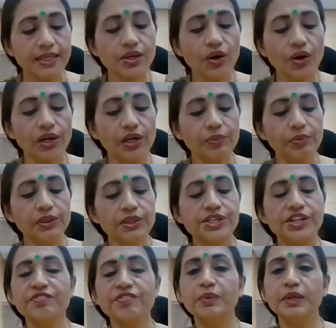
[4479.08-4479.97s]
Honorable
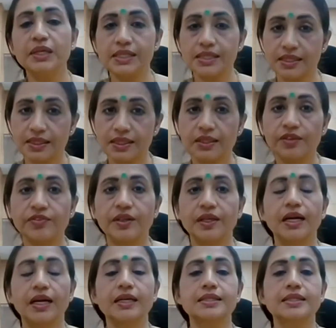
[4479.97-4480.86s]
Chief Minister of
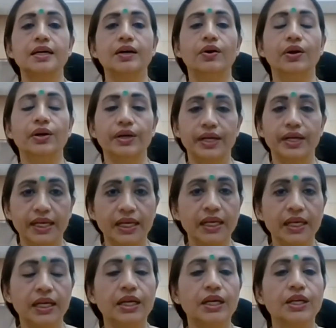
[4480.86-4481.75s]
Karnataka
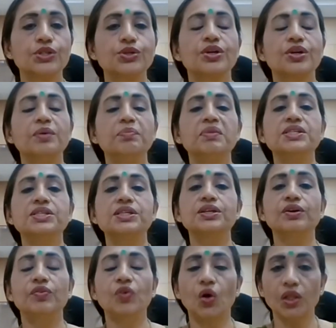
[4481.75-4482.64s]
already took a
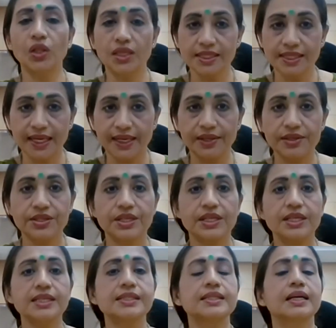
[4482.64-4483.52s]
meeting of all the
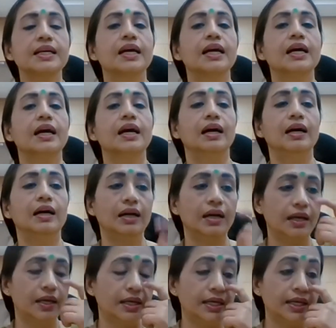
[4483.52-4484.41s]
secretaries.
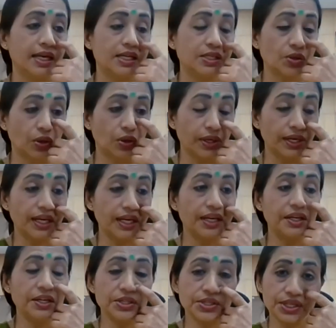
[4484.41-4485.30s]
He has already
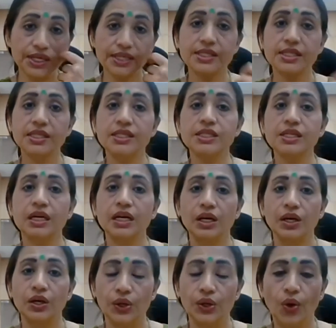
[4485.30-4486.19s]
initiated
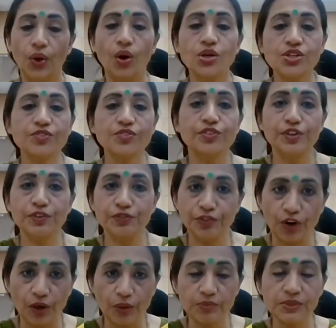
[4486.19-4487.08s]
lot of
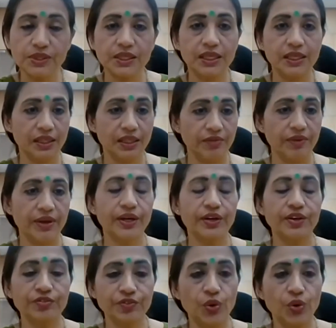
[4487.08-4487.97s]
reforms in the
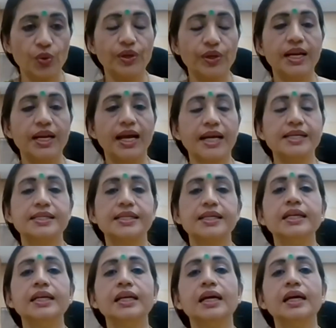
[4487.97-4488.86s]
wake of COVID-19,